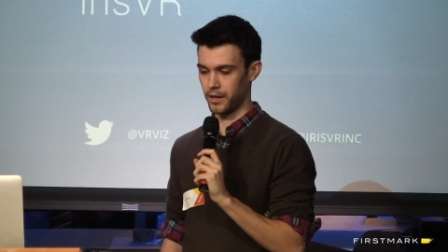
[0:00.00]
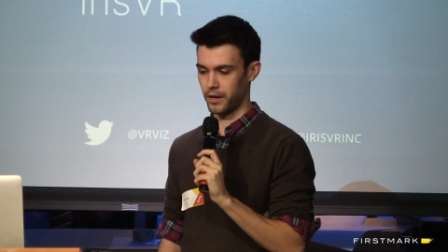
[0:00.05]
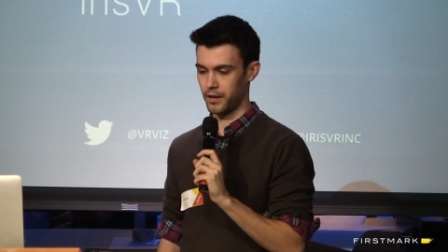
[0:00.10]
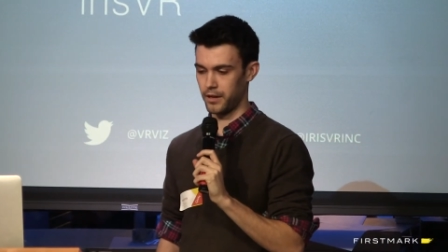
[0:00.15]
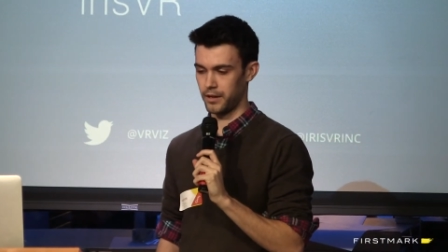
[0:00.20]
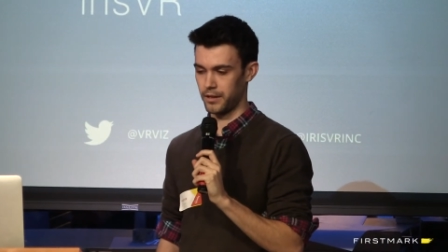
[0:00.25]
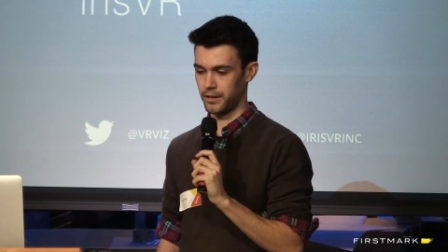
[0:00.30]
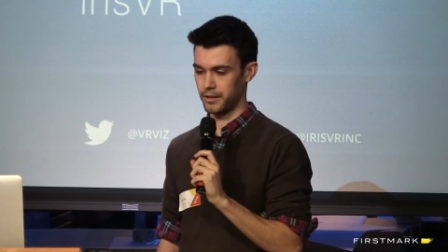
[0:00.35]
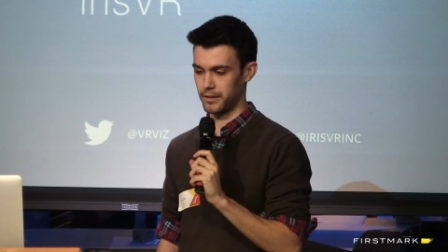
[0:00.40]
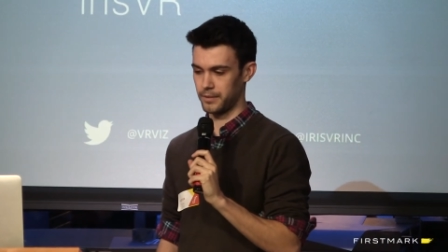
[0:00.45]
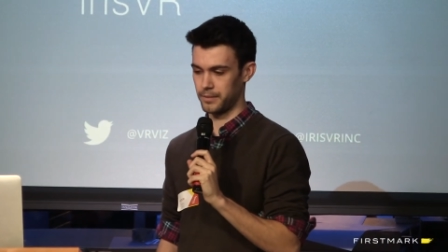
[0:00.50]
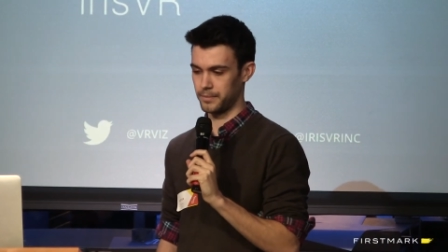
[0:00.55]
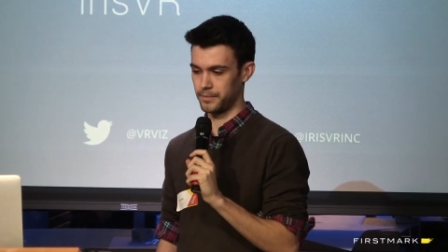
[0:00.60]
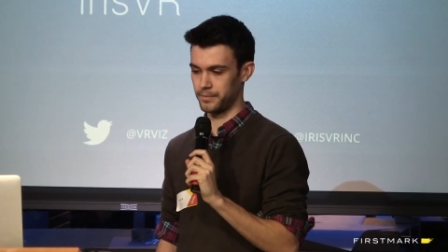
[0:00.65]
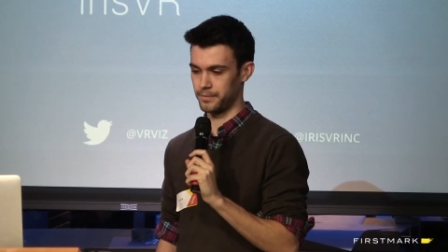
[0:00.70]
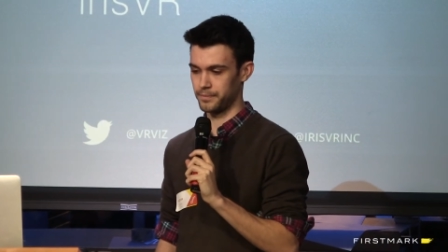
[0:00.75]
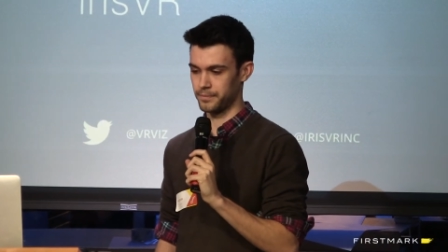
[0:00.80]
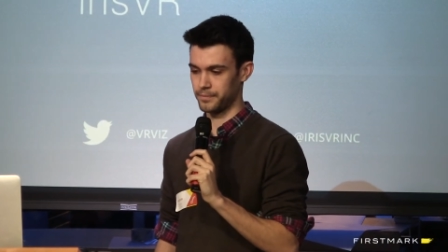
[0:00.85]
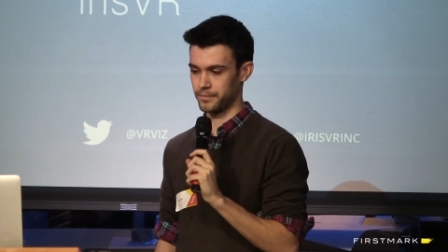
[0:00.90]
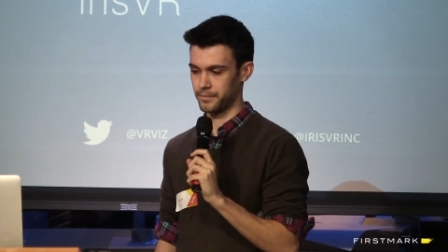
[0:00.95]

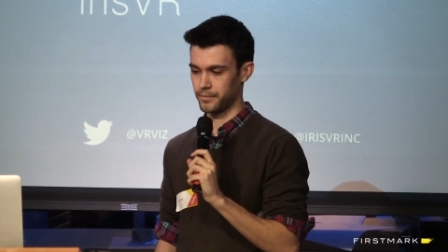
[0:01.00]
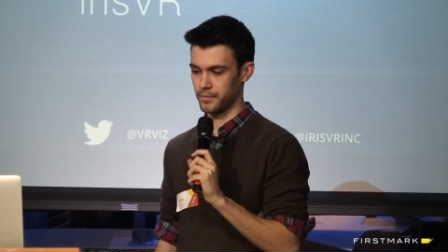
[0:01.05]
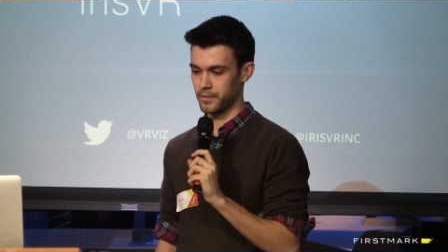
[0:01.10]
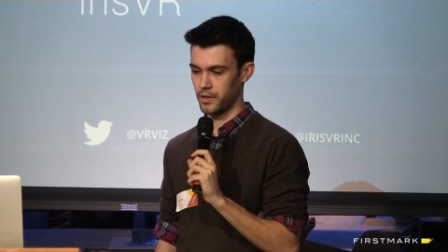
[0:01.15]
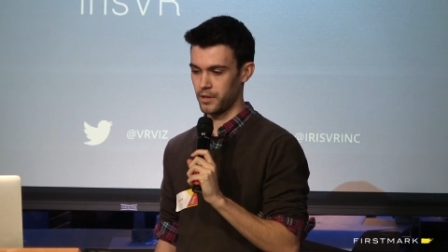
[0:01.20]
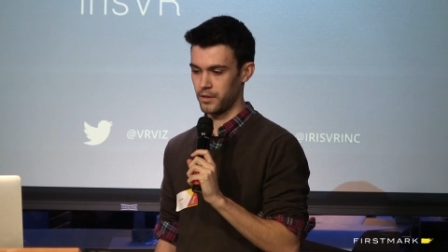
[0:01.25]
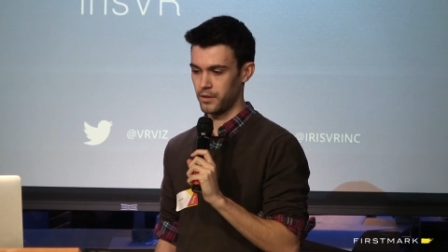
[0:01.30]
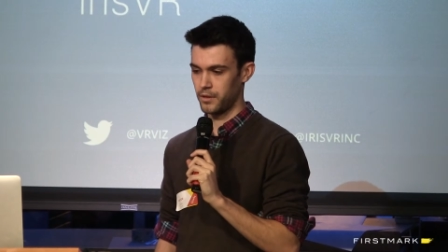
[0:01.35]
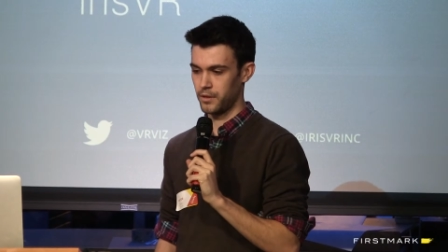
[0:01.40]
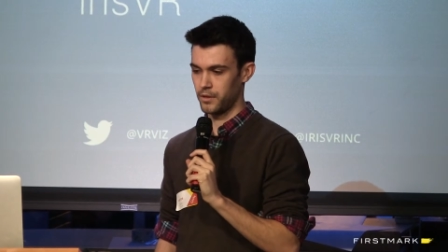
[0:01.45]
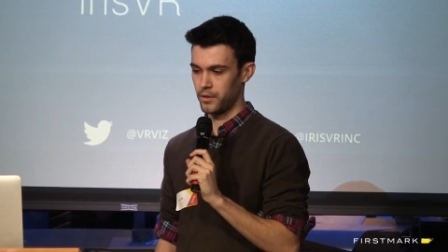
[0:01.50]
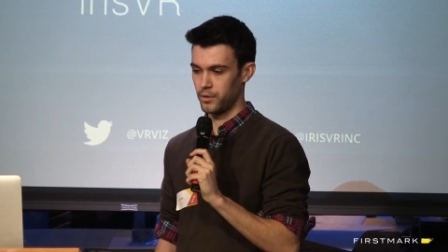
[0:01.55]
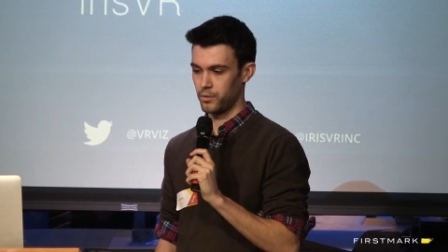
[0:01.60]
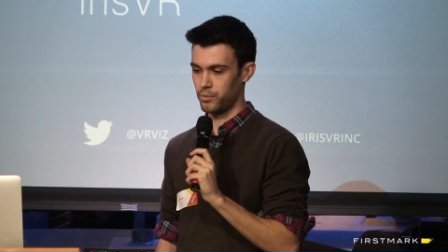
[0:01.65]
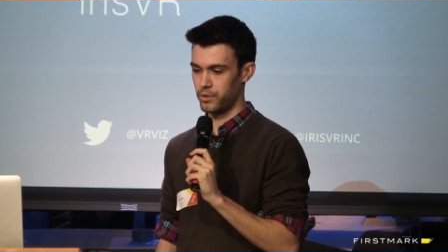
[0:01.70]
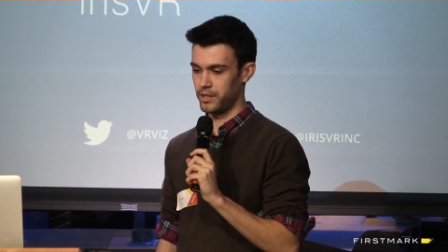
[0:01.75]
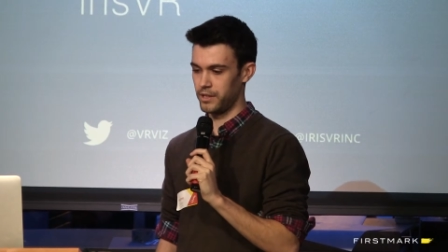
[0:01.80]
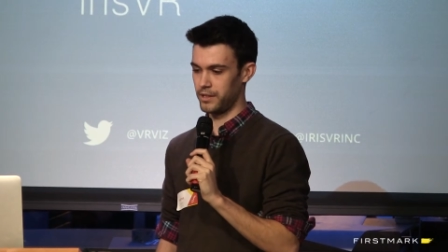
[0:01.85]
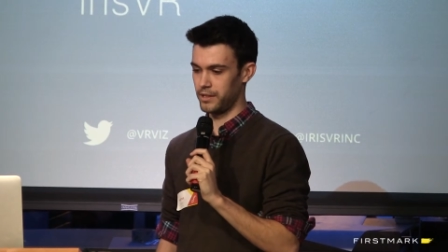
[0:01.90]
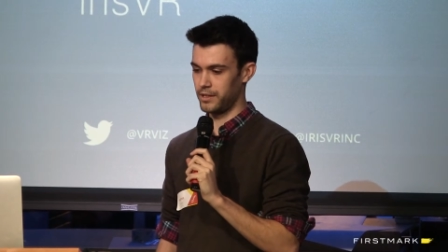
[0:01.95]
Um,
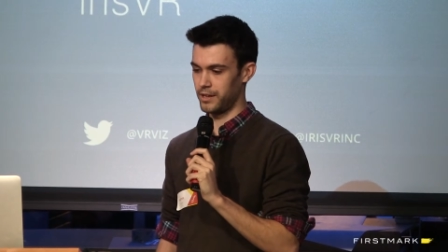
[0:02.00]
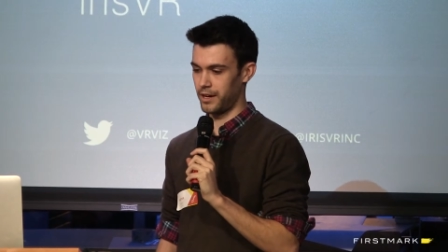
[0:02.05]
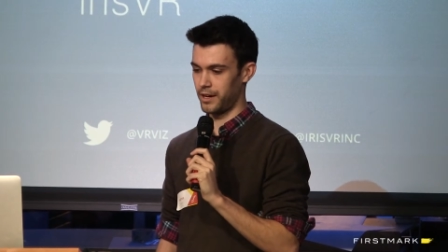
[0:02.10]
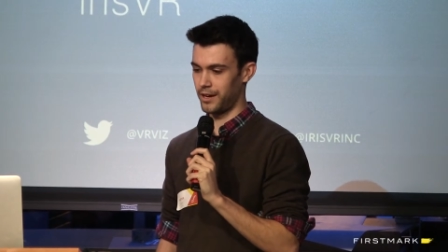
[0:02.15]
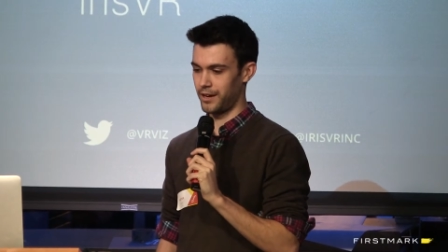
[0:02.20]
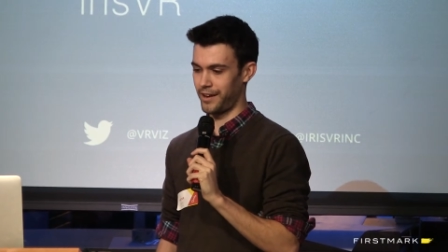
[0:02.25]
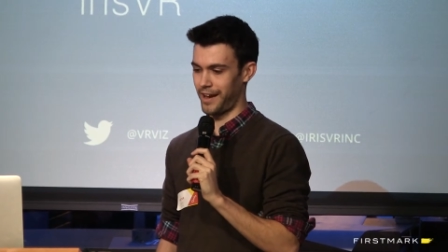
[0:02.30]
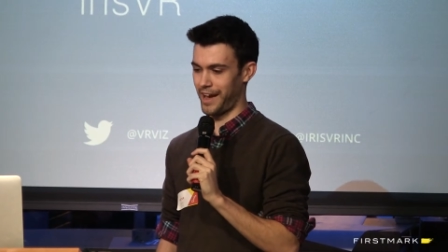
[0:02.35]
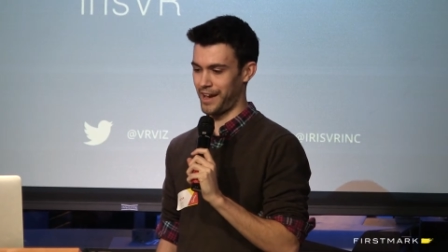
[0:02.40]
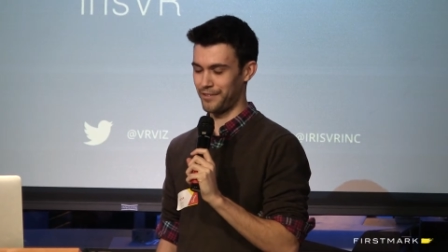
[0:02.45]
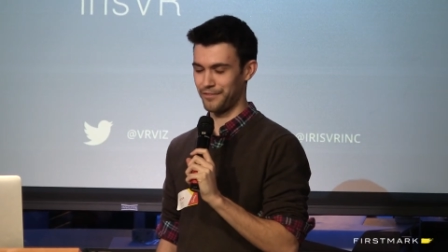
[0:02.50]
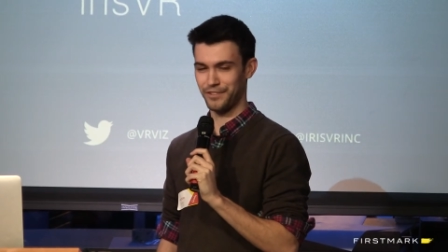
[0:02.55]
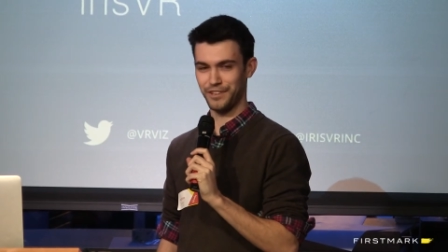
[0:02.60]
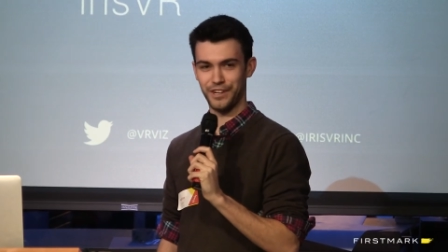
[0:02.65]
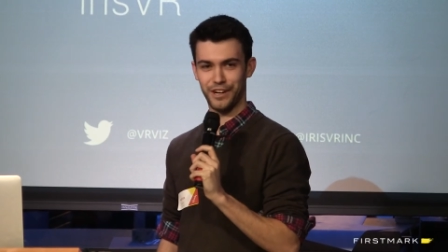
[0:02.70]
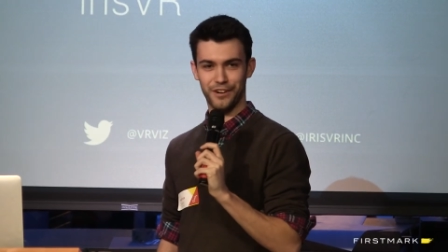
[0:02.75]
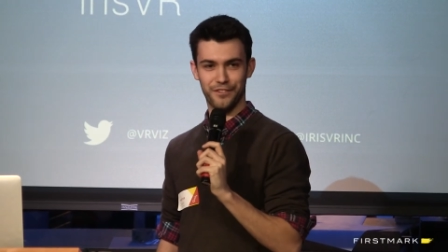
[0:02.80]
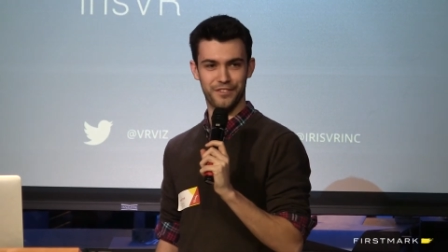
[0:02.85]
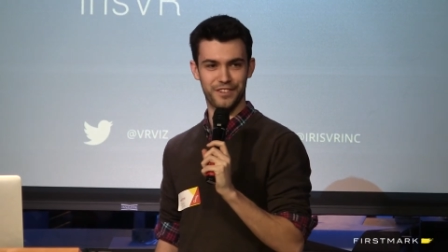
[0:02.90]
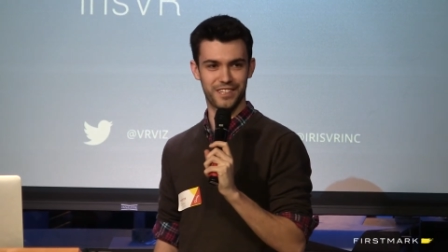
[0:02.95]
we are at
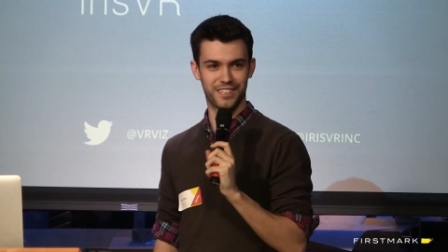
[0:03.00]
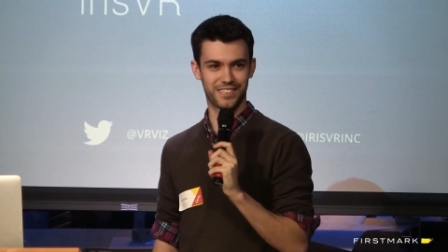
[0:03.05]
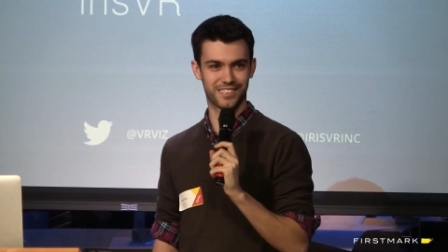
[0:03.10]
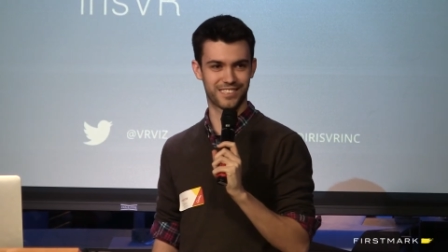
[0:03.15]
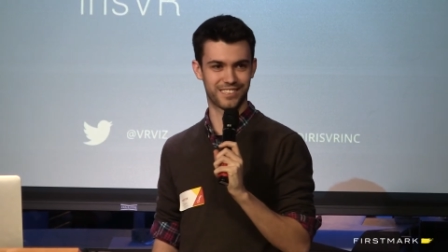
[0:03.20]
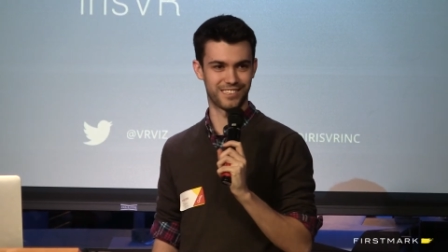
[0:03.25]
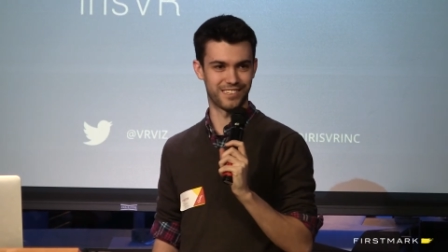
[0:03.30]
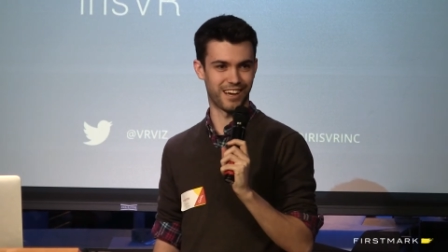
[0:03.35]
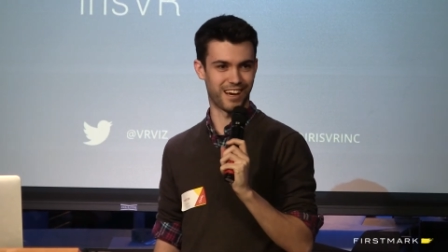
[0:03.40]
VRViz,